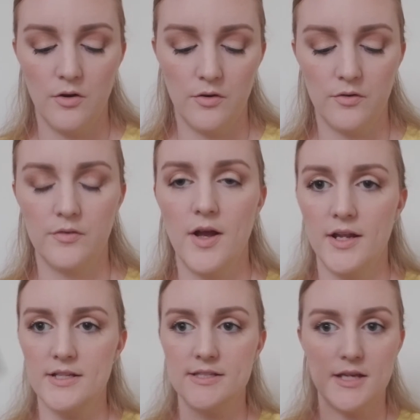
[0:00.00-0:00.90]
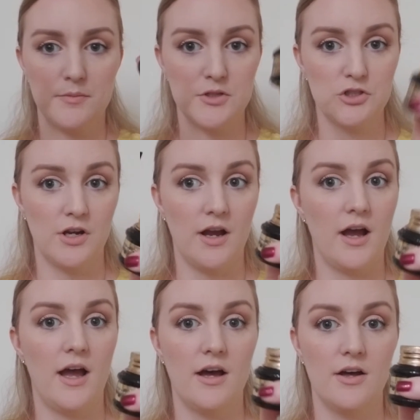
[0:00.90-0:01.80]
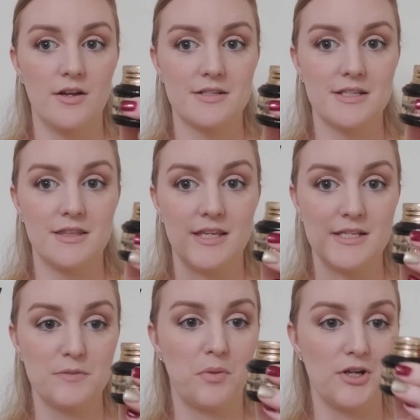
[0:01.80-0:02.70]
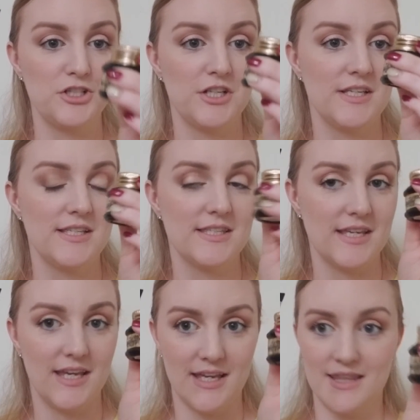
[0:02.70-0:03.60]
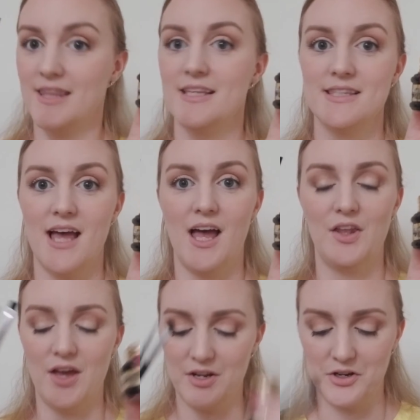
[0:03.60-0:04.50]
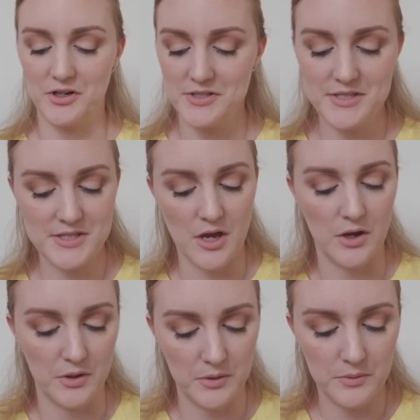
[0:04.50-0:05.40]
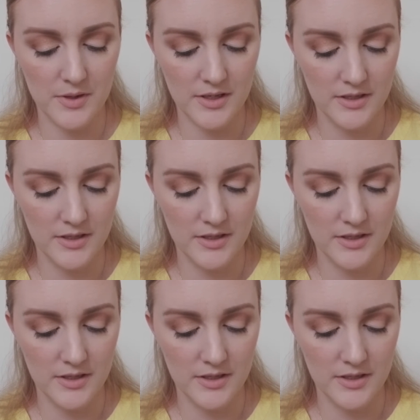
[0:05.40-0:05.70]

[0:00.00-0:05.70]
Alright, it's time to try out these brushes and this eyeliner. So,